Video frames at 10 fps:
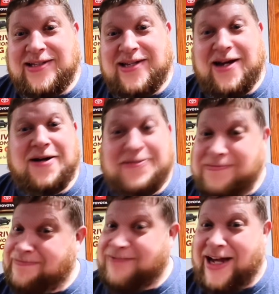So
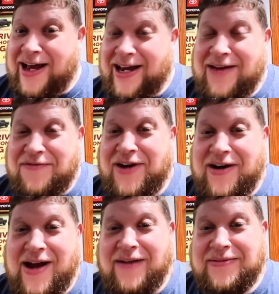just they got to get
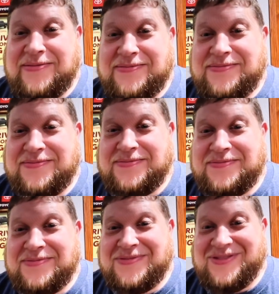figured
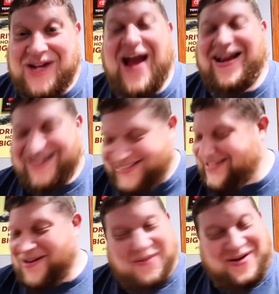out.
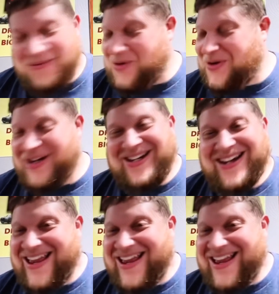yeah.